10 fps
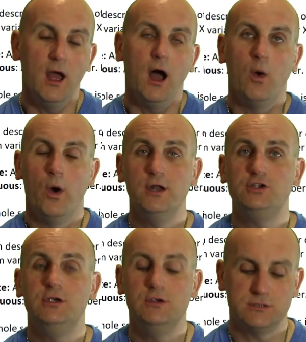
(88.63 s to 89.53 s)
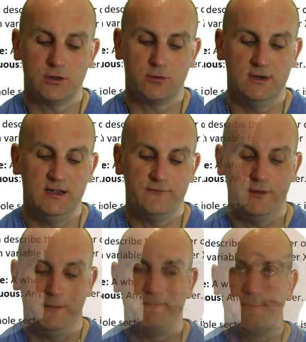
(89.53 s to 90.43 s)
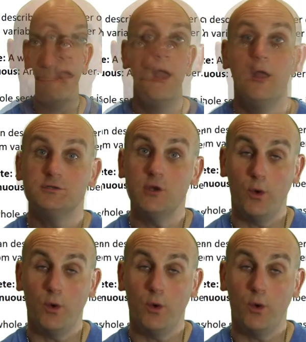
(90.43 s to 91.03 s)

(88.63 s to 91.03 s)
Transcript: I want to choose three of them. So